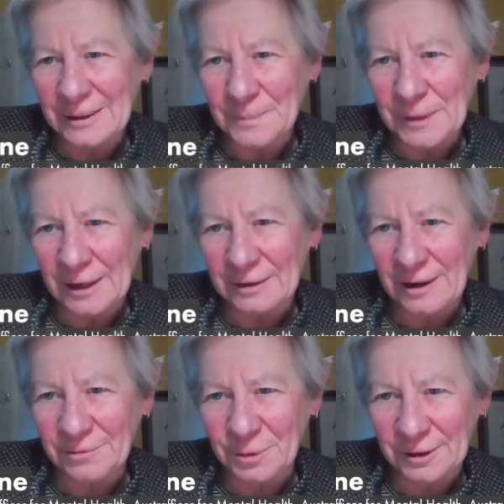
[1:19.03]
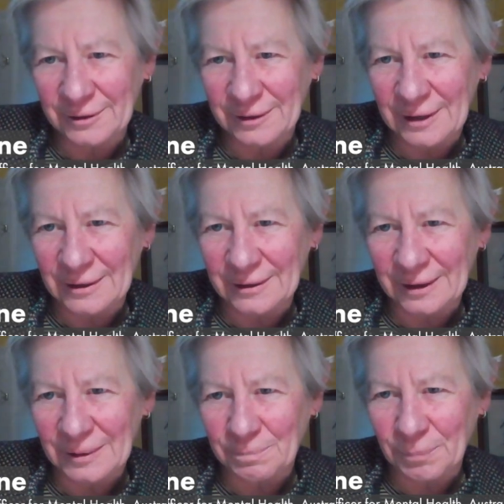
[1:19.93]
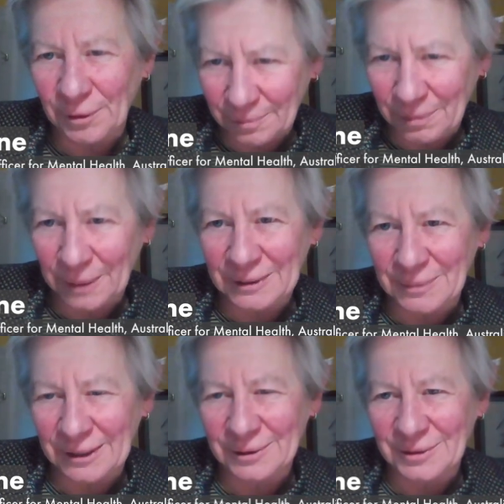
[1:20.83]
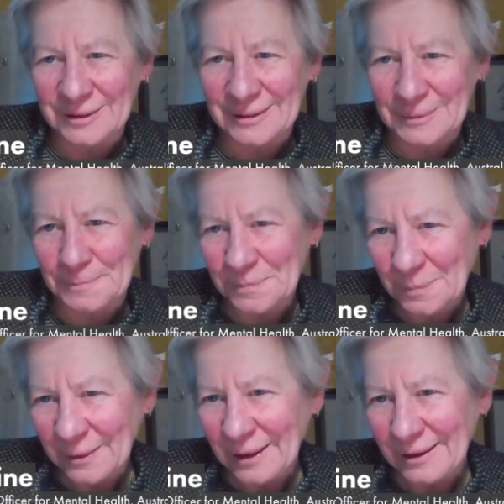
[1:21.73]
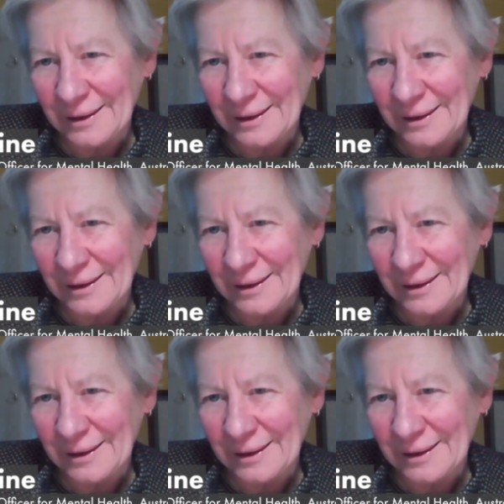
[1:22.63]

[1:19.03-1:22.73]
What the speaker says: and have worked in both the public mental health system